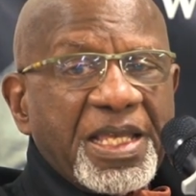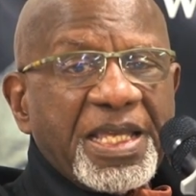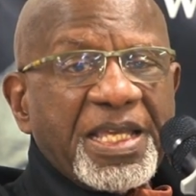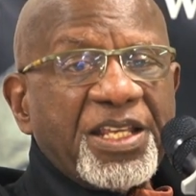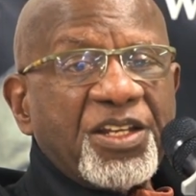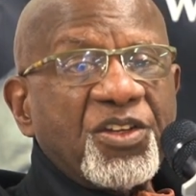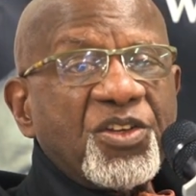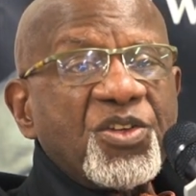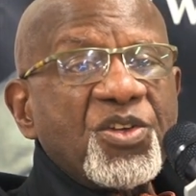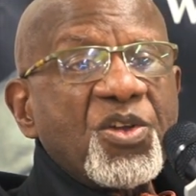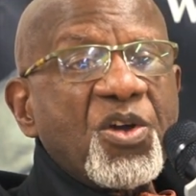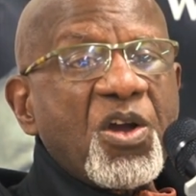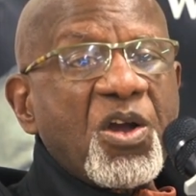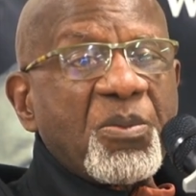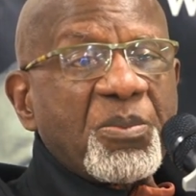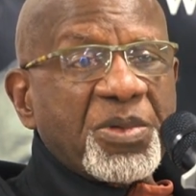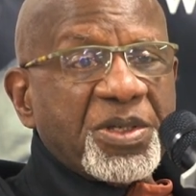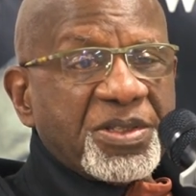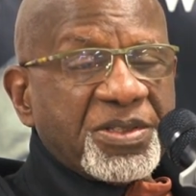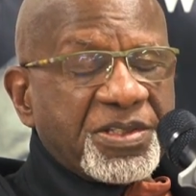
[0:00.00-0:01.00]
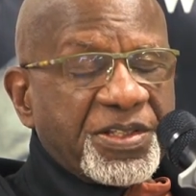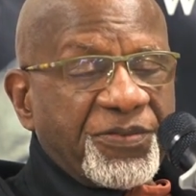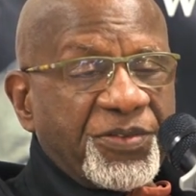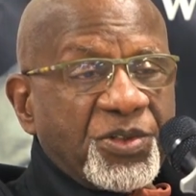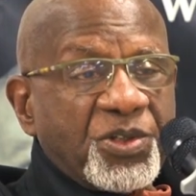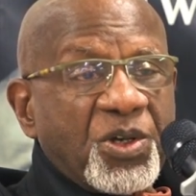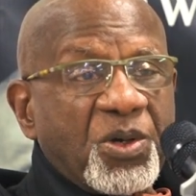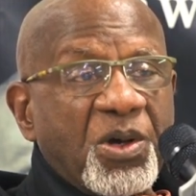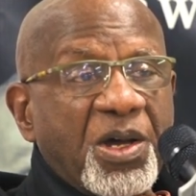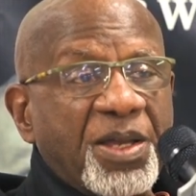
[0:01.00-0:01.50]
Enormous. If you
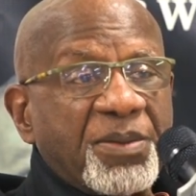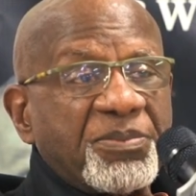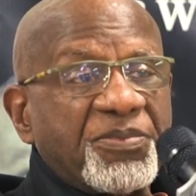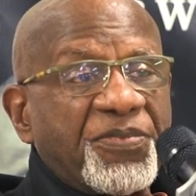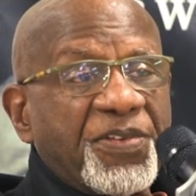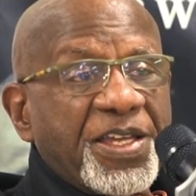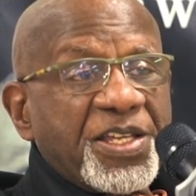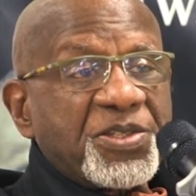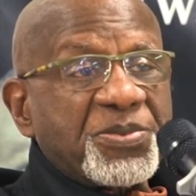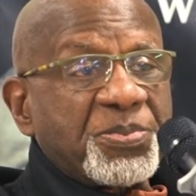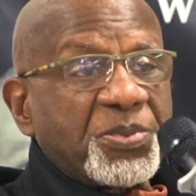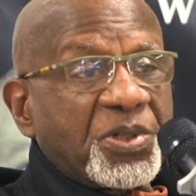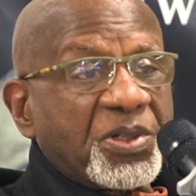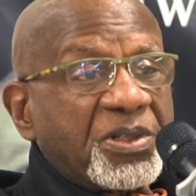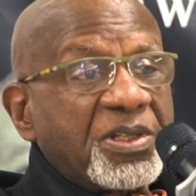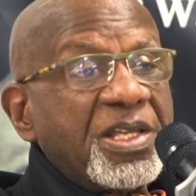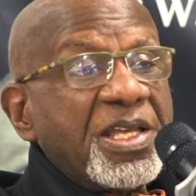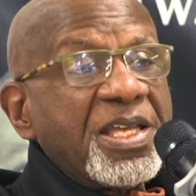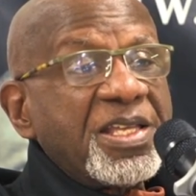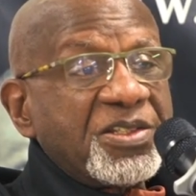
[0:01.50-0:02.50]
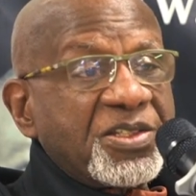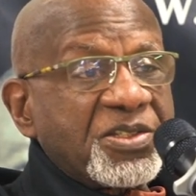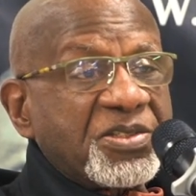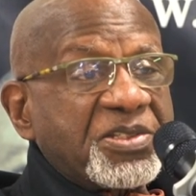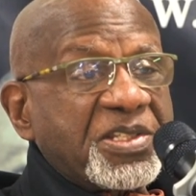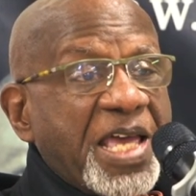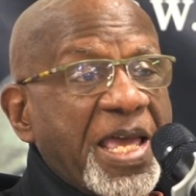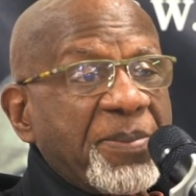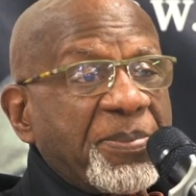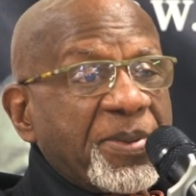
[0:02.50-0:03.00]
go on Facebook,
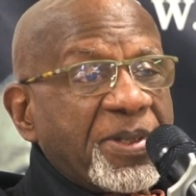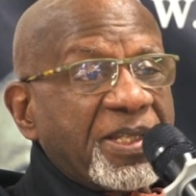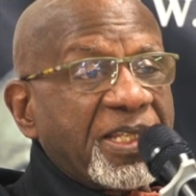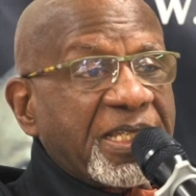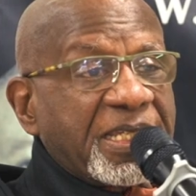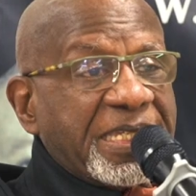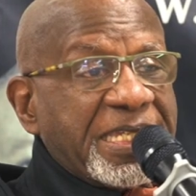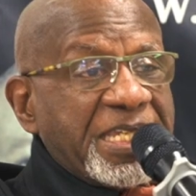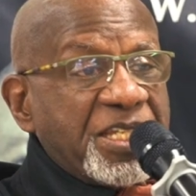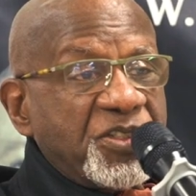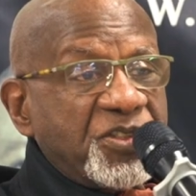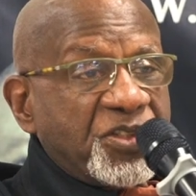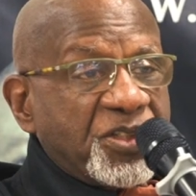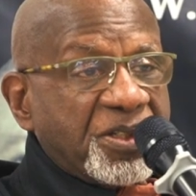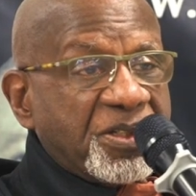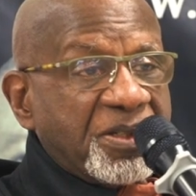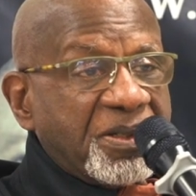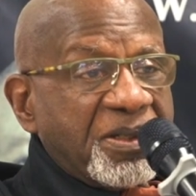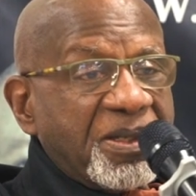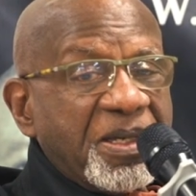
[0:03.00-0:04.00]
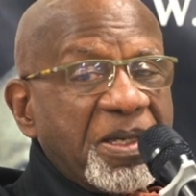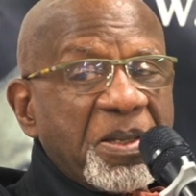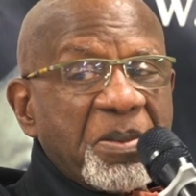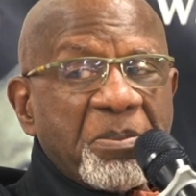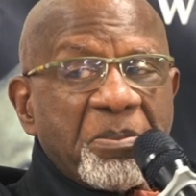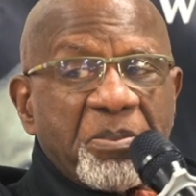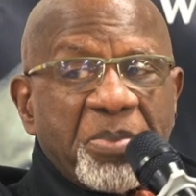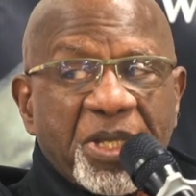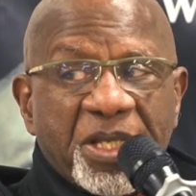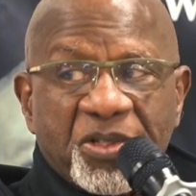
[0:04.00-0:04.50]
just type in Lakeisha
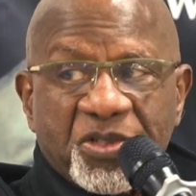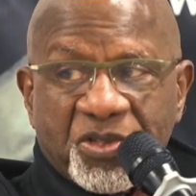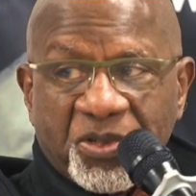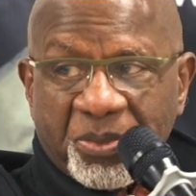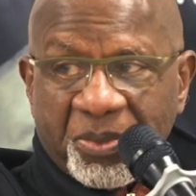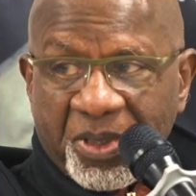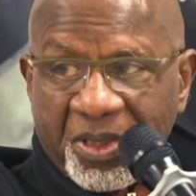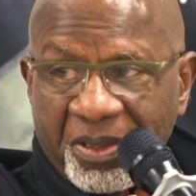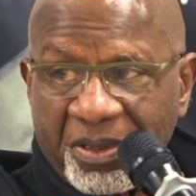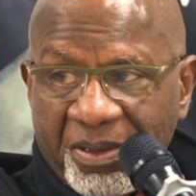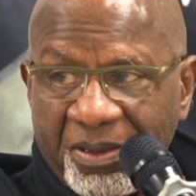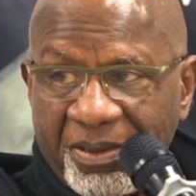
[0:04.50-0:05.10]
Benjamin.